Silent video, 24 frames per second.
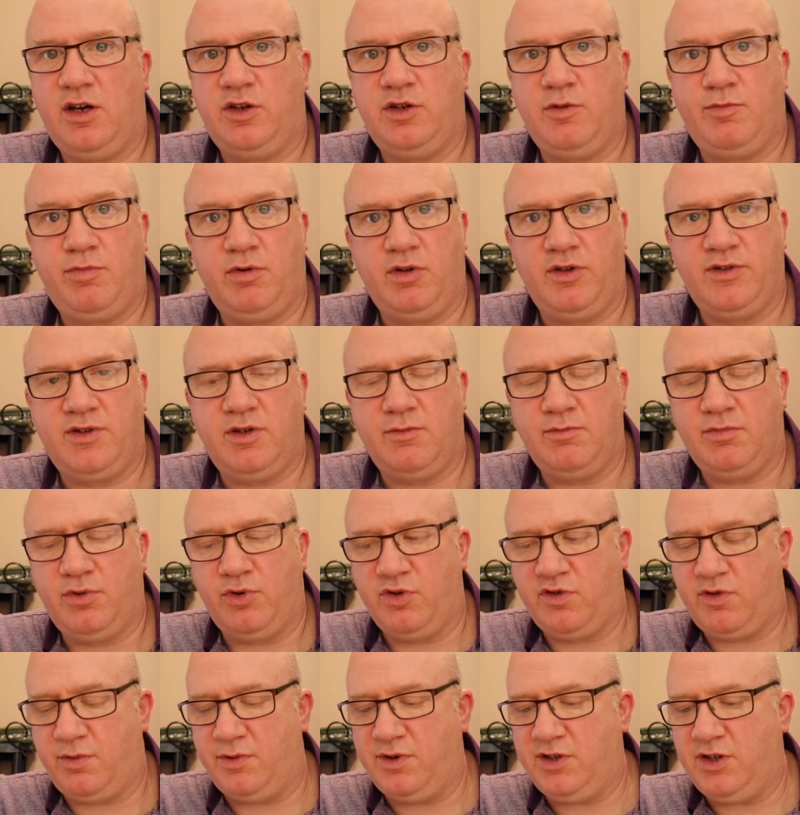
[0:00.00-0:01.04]
on the bulletin
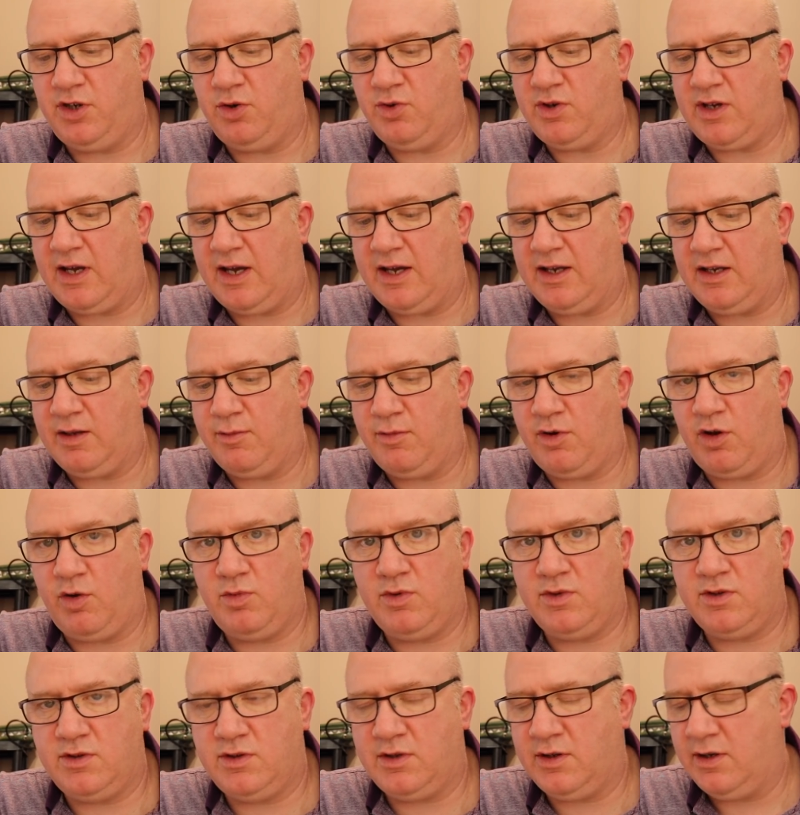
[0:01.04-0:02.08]
boards in the UK at the
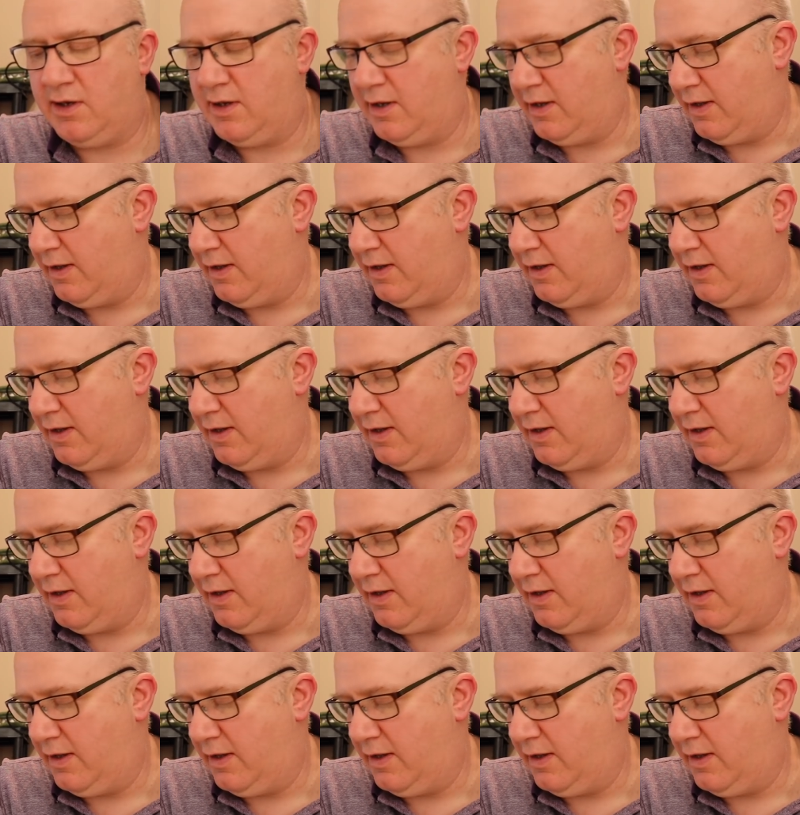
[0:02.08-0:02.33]
moment.